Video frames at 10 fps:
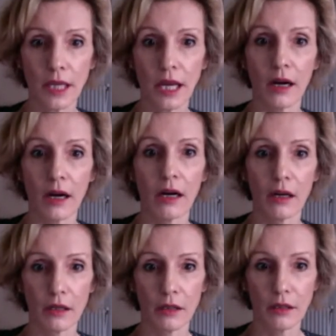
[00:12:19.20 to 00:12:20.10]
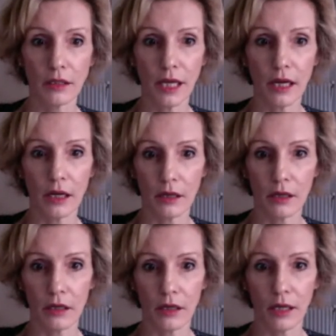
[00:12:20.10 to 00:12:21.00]
Yeah, yeah.
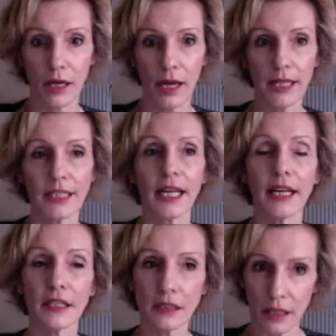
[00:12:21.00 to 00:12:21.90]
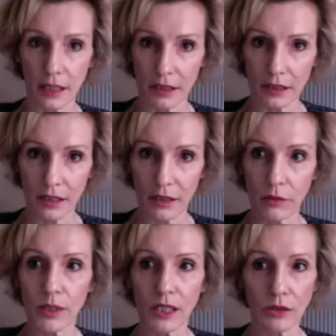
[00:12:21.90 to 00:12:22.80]

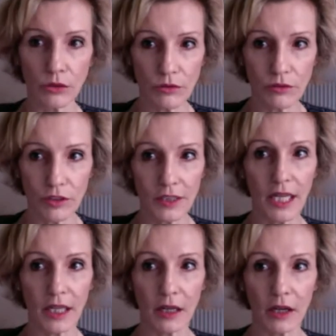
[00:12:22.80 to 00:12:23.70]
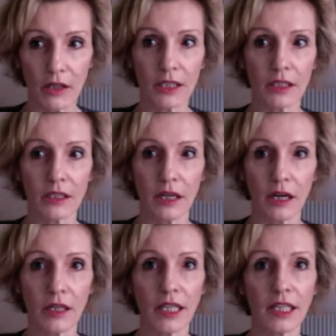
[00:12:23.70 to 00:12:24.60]
And when I use voice dialogue,
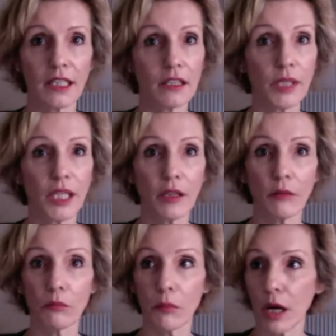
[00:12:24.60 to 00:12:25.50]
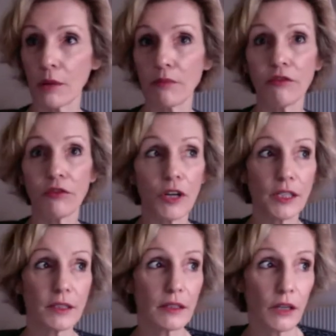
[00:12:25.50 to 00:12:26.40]
it can be a
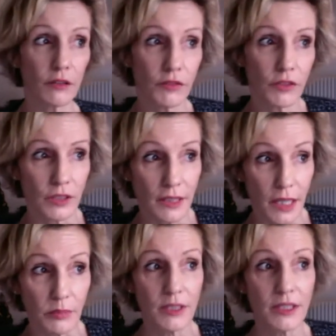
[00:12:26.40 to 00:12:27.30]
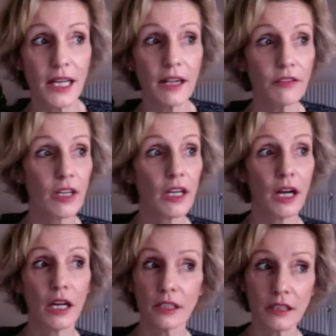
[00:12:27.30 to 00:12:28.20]
voice of the separate self,
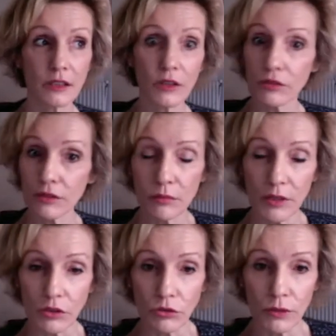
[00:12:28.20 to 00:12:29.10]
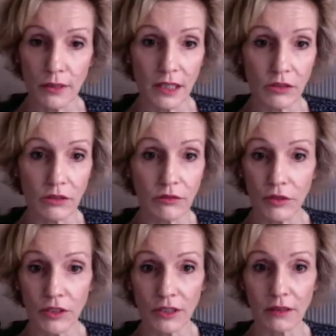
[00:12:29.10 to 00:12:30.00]
and it can also be a transcendent
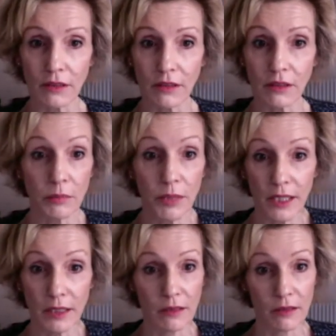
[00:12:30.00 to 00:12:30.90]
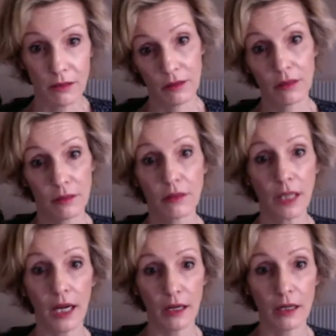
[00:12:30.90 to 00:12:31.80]
voice. It depends.
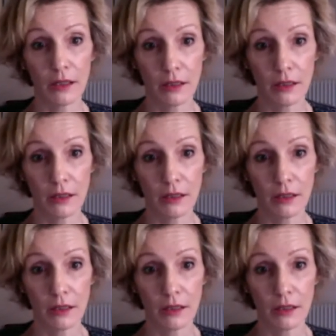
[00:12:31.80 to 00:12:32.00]
Yeah.